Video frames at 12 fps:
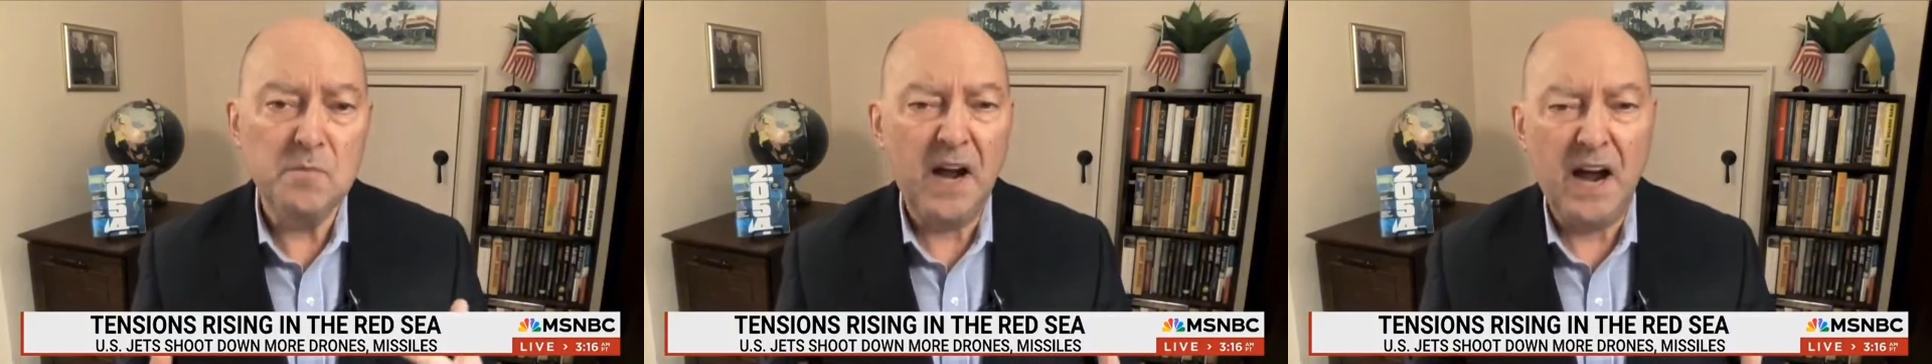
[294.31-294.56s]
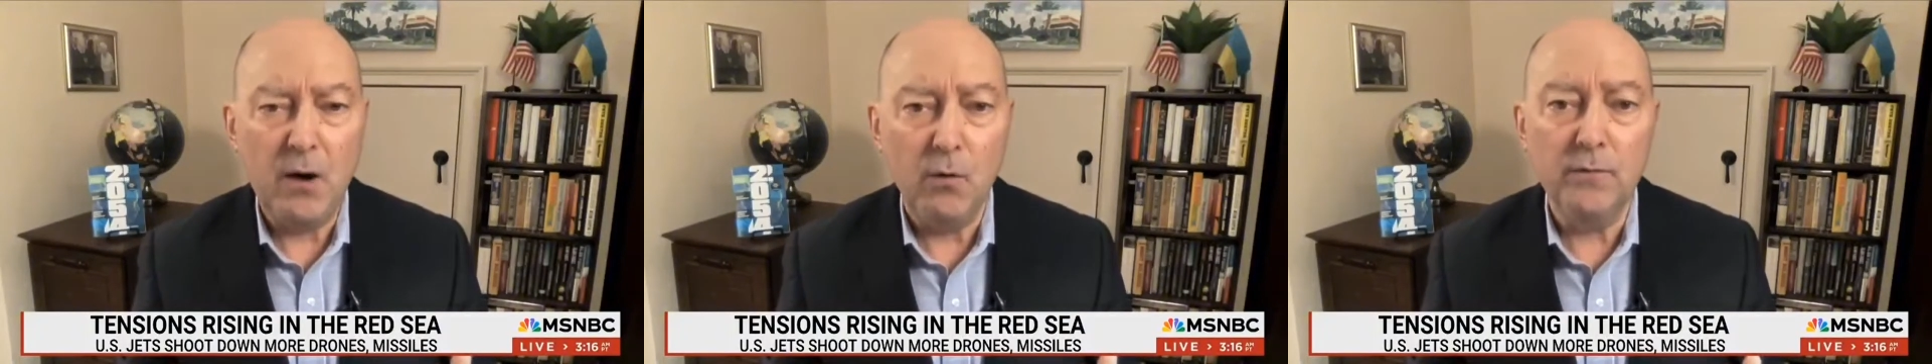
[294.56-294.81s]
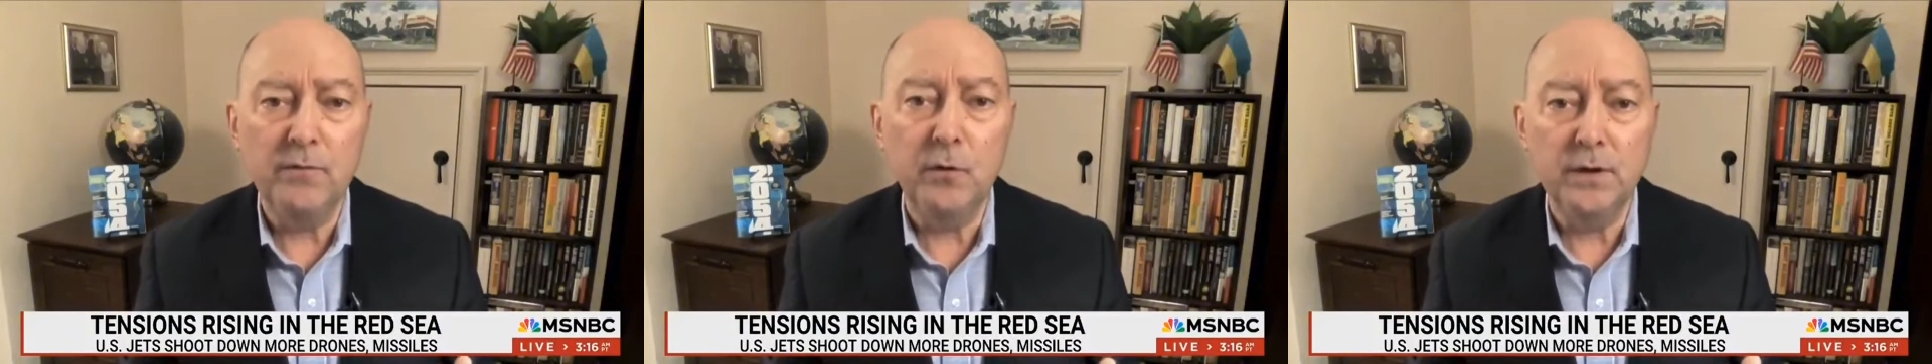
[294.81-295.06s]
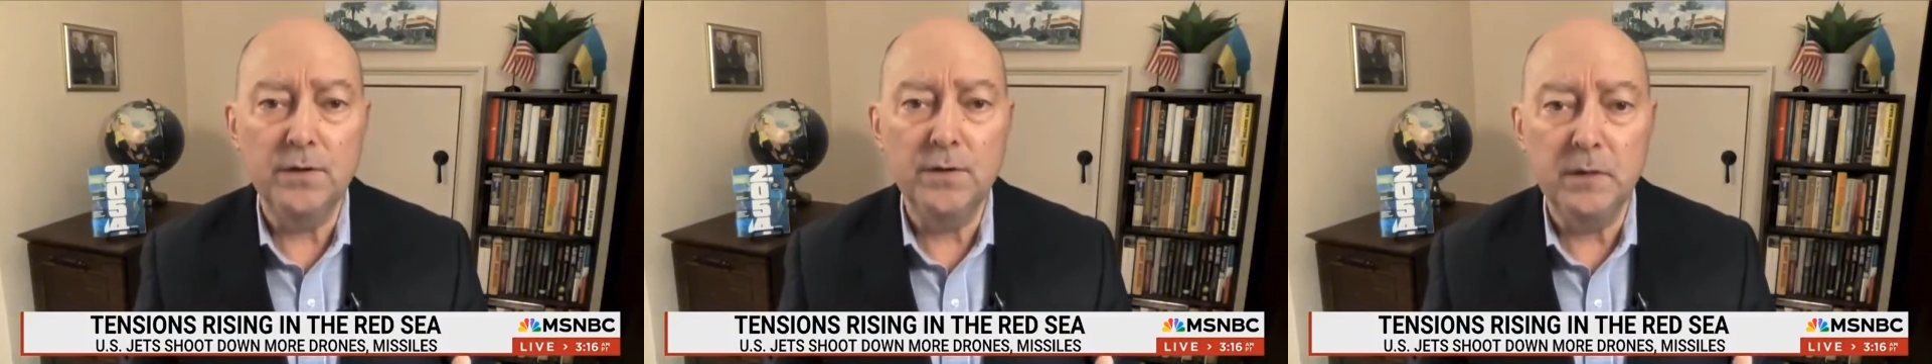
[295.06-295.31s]

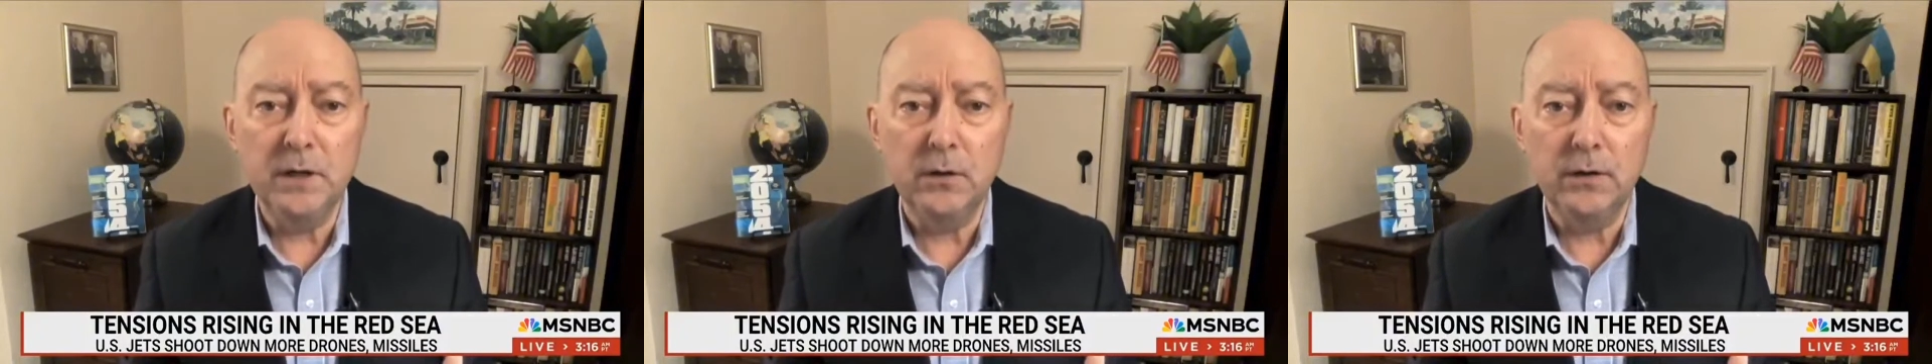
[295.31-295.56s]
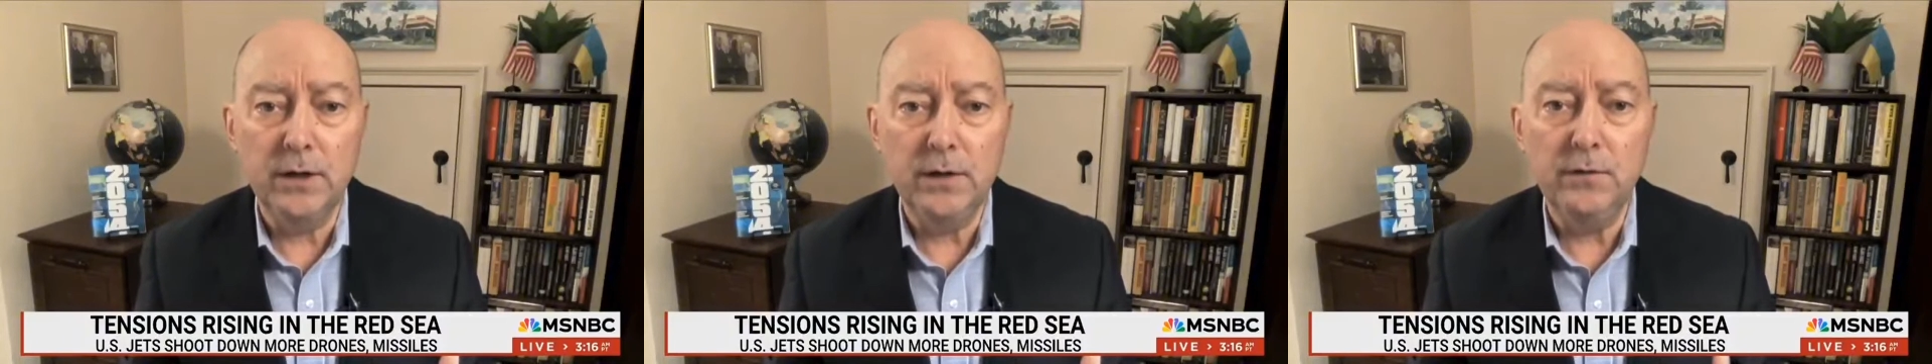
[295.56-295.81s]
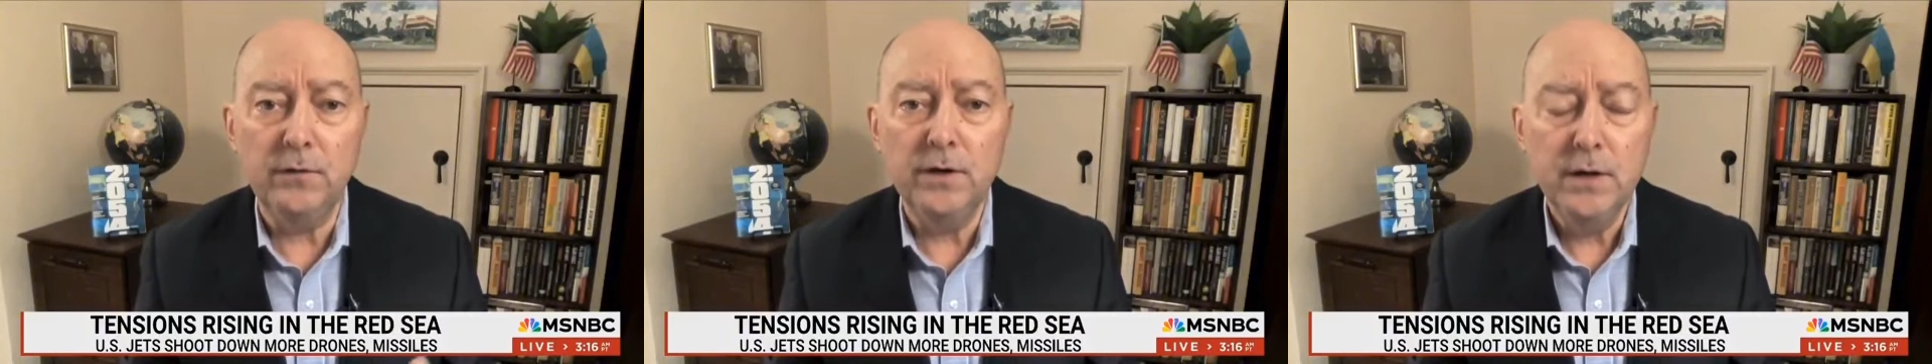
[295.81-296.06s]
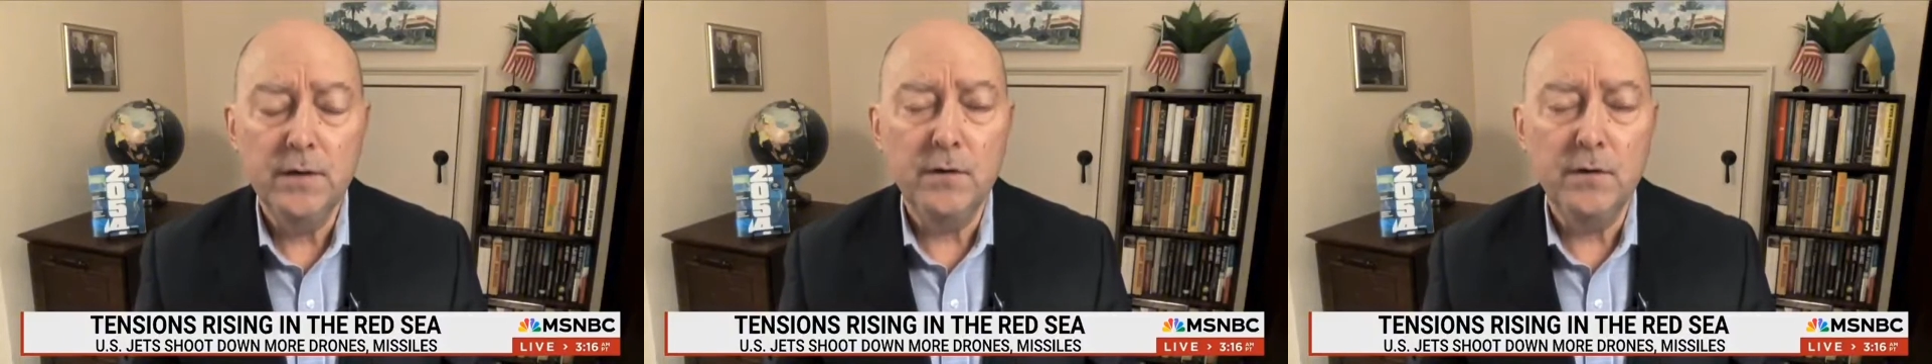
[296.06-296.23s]
powerful in the Middle East.